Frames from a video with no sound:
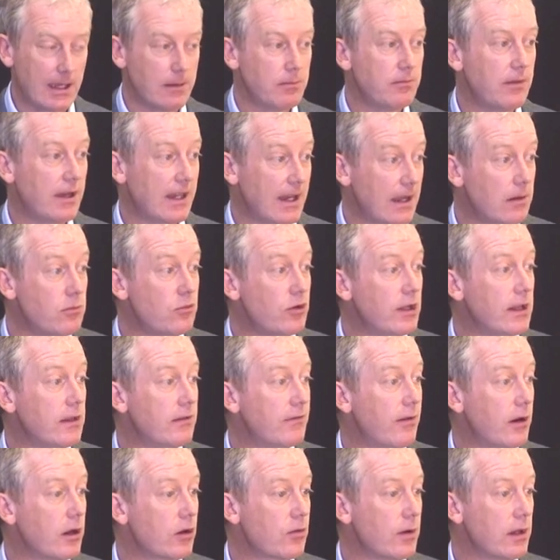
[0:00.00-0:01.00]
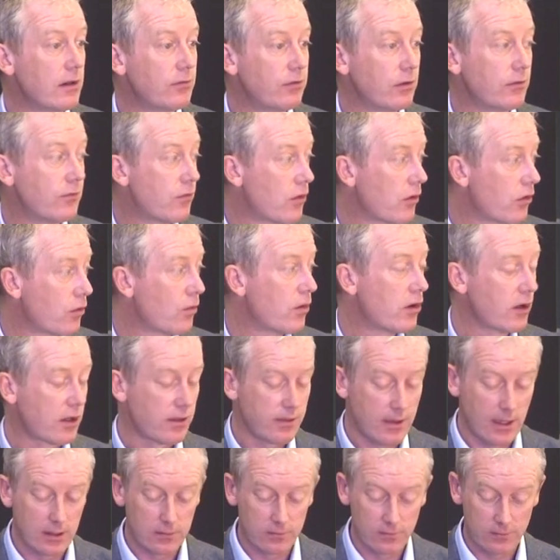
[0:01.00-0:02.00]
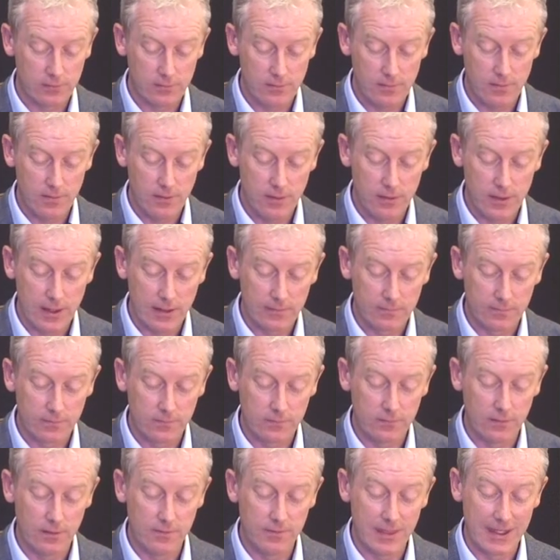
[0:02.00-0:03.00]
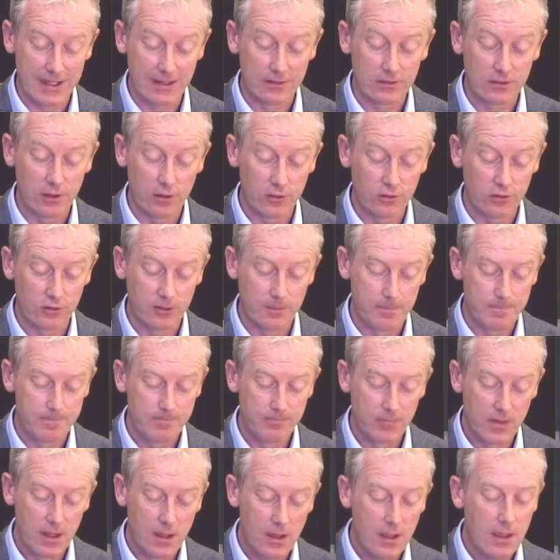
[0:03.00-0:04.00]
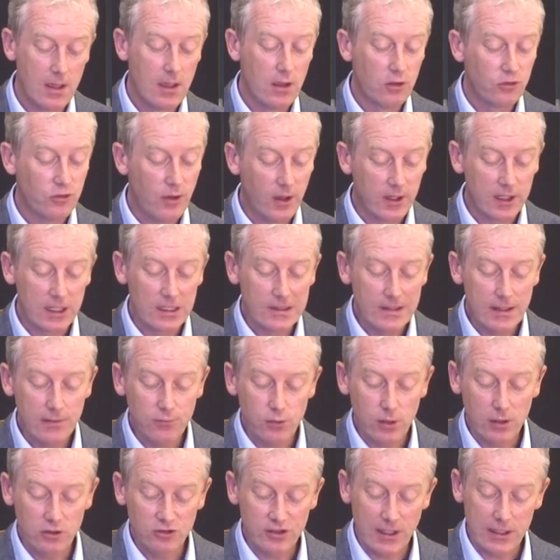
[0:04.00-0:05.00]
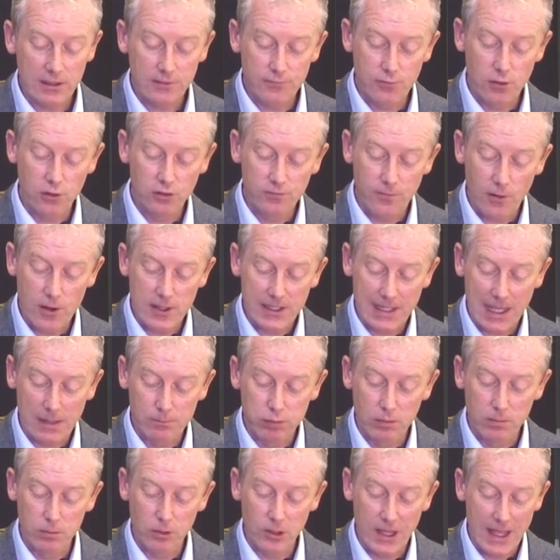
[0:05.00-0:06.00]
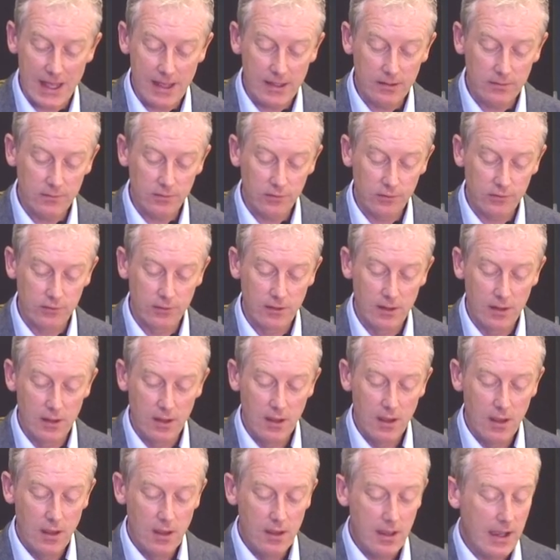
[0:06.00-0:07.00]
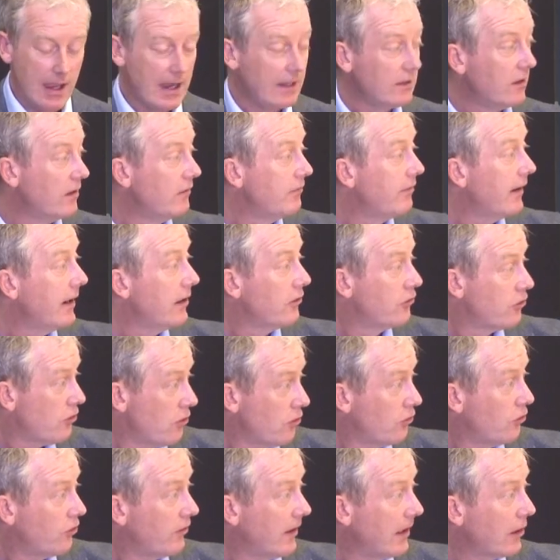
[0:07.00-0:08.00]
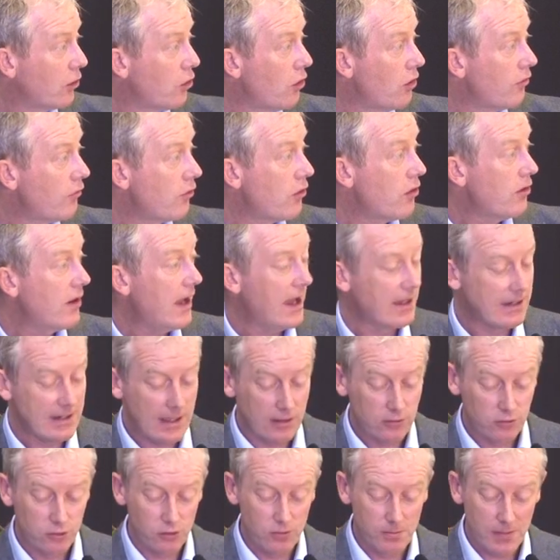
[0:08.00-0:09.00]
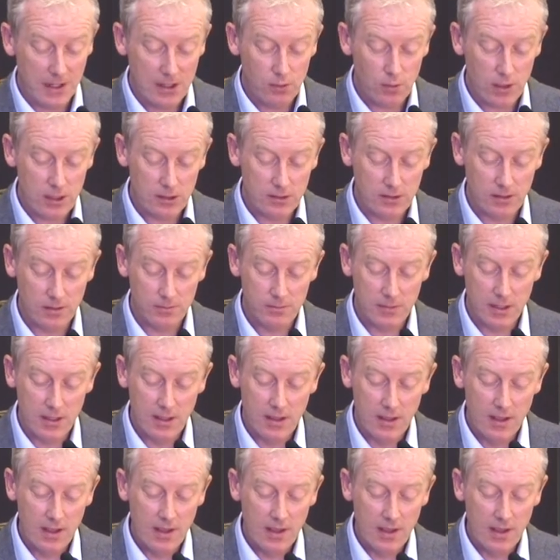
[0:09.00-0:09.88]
I'm really very grateful for the work that it does. So I'm going to leave you in Jennifer's very capable hands. I'll invite her to take over and add to my welcome.